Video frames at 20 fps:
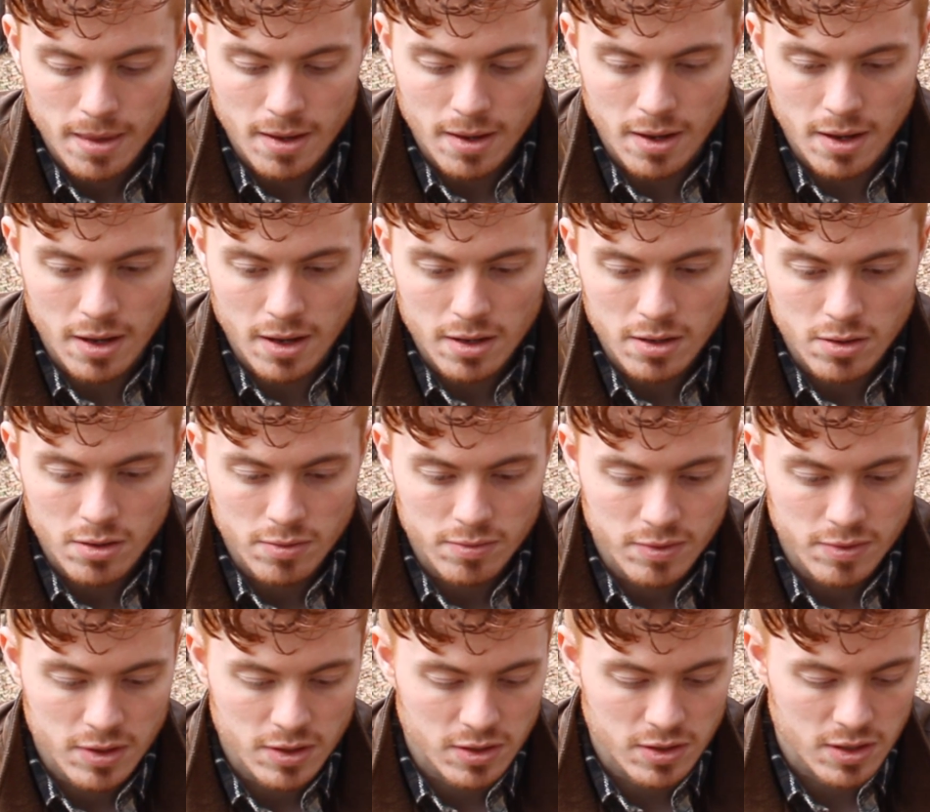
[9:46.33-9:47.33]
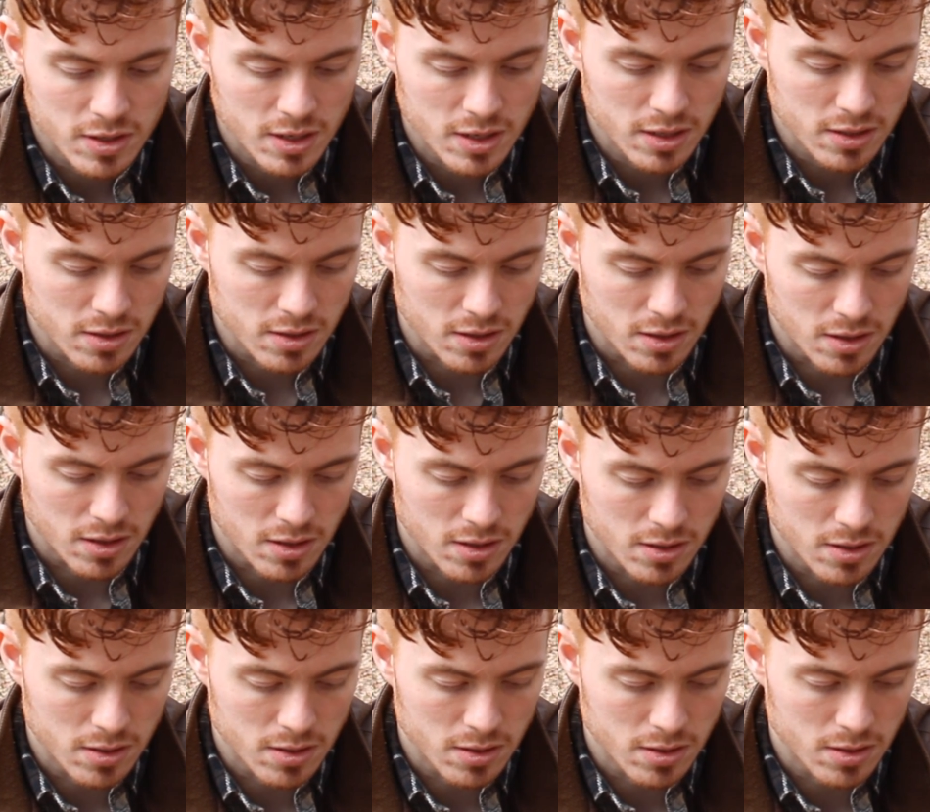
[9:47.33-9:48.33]
and hopefully it's connected.
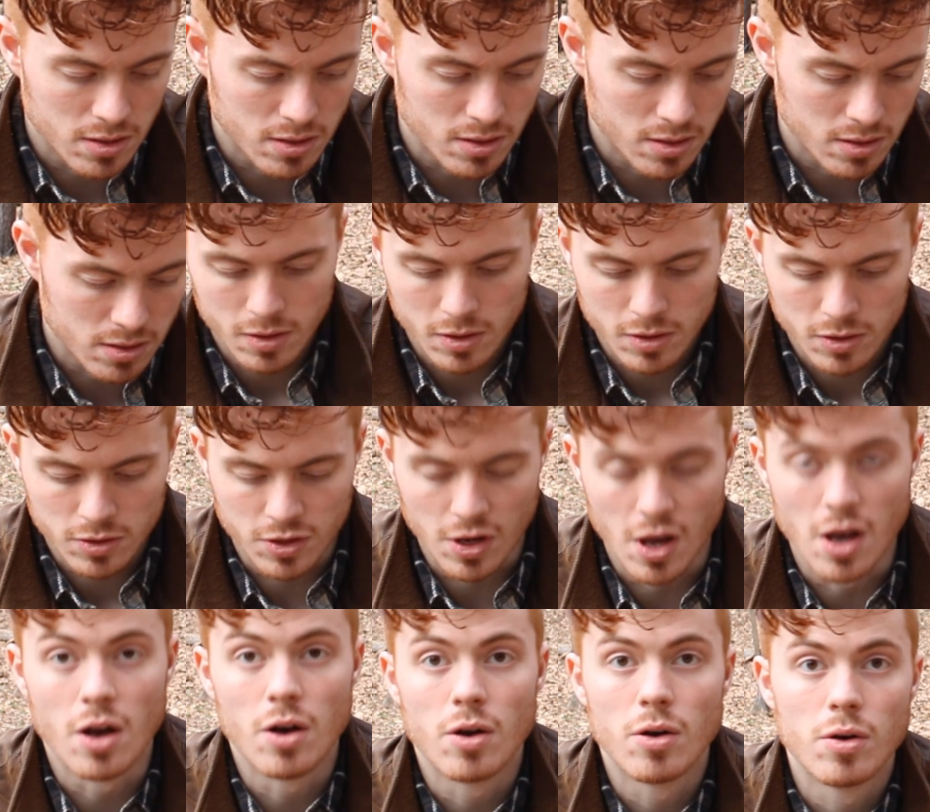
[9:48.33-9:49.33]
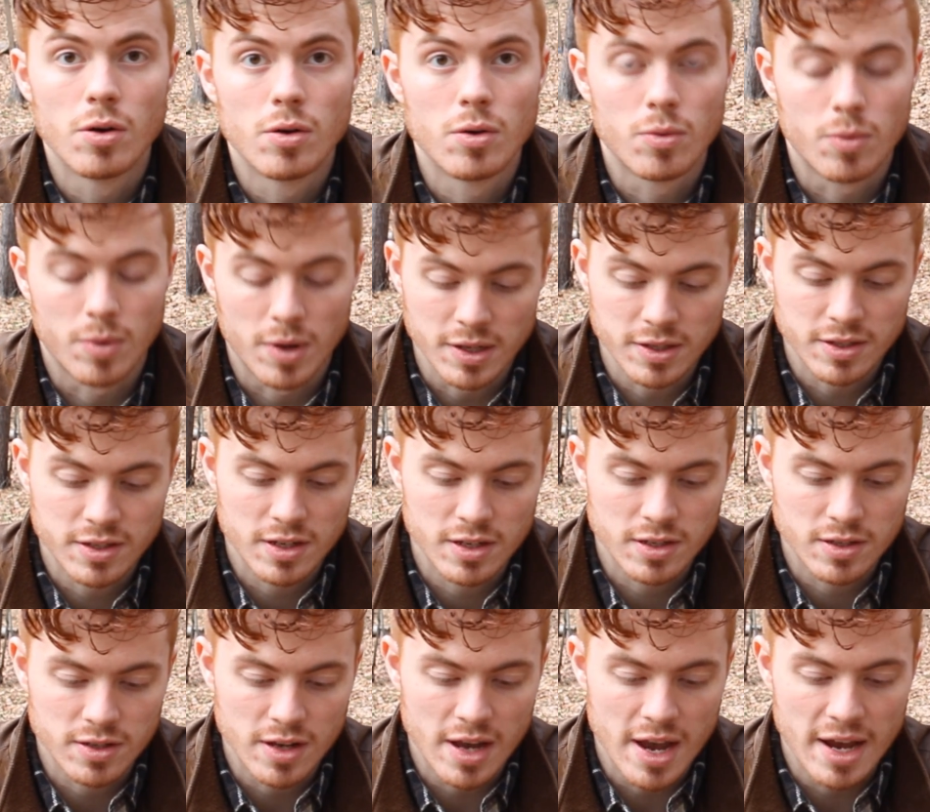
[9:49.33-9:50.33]
So once
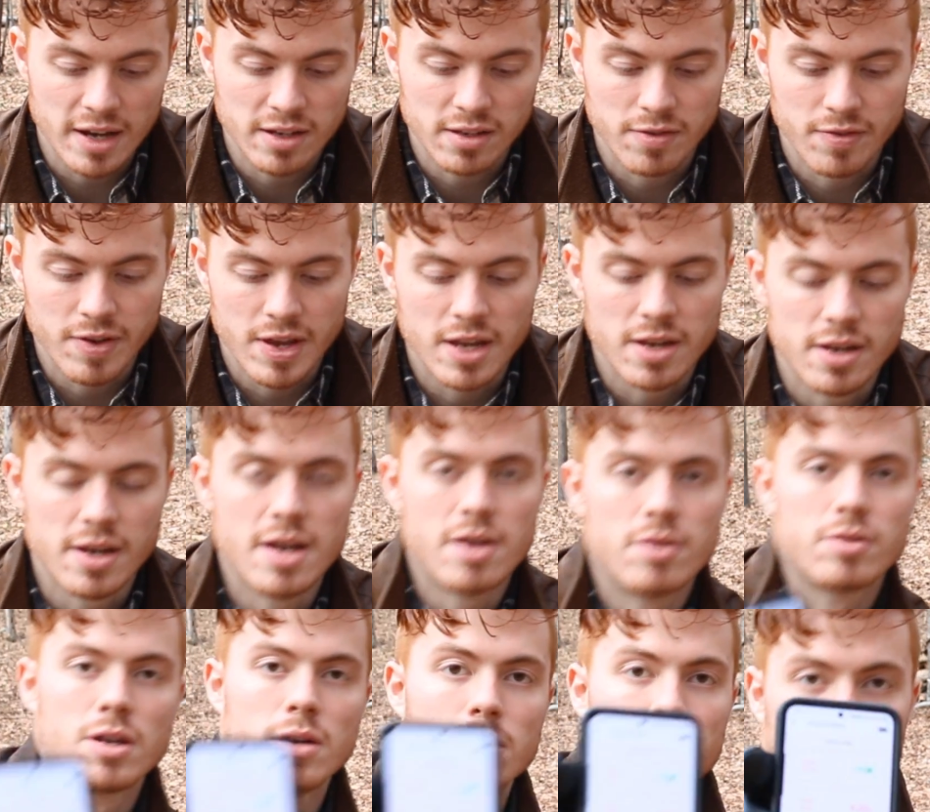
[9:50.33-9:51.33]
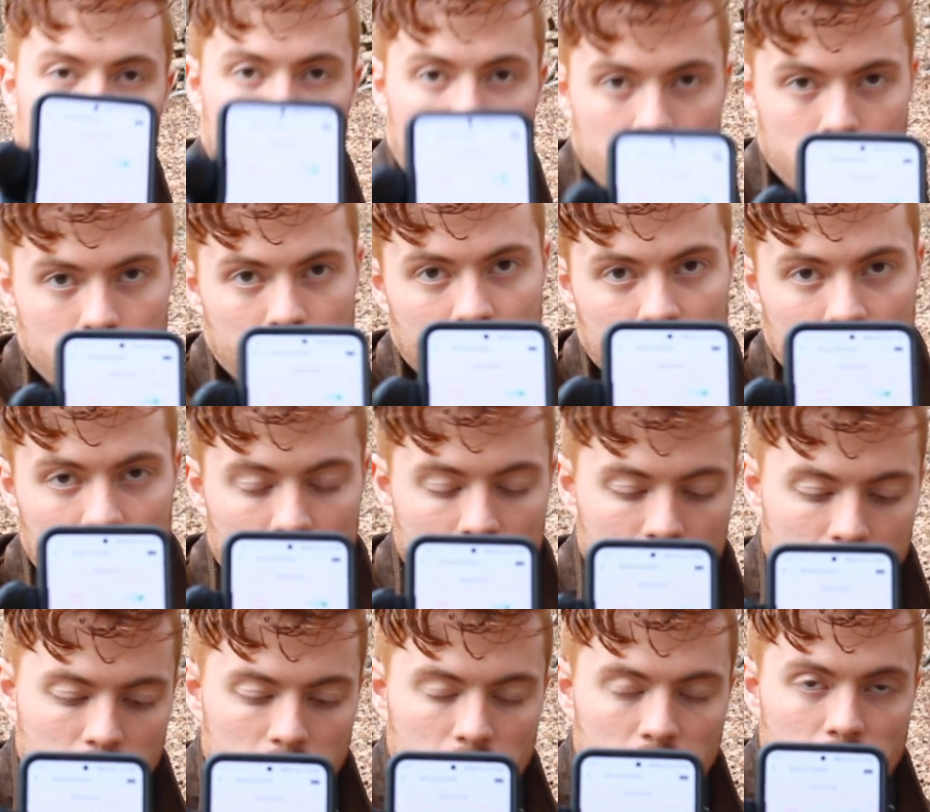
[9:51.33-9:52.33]
it's activated, now it comes up
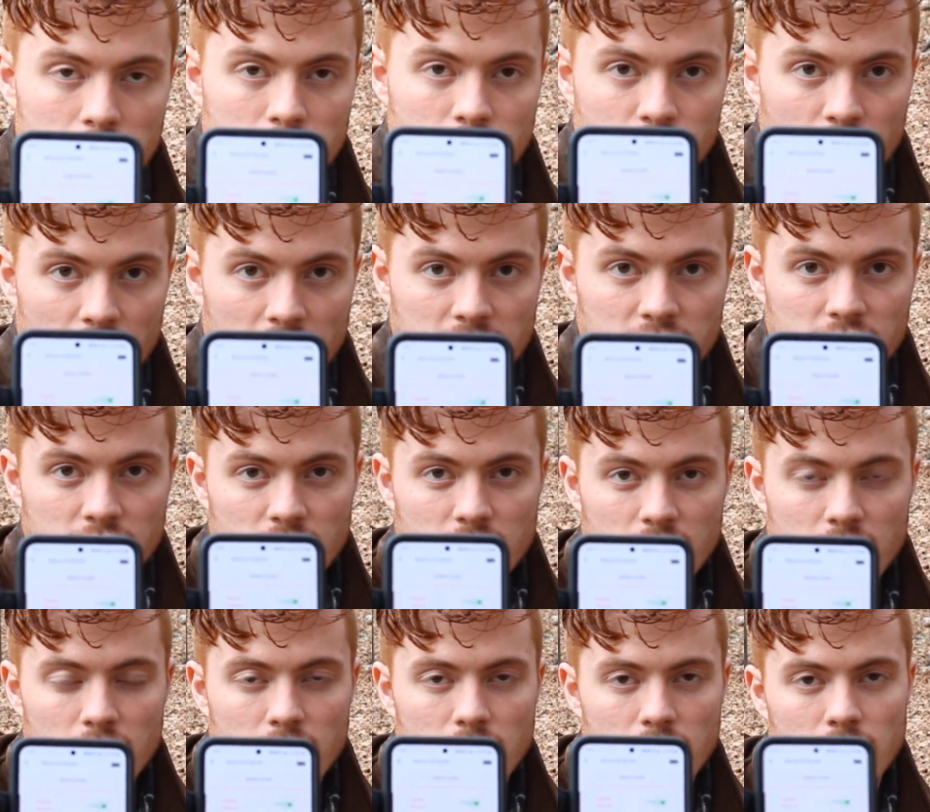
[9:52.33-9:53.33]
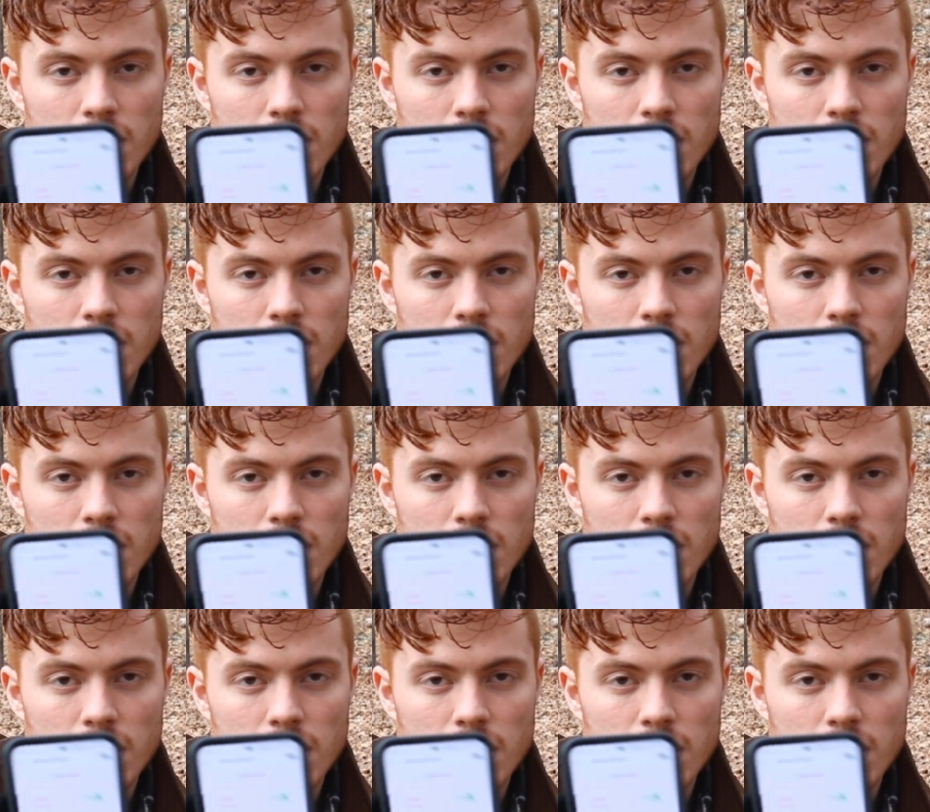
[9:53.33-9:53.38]
tracer,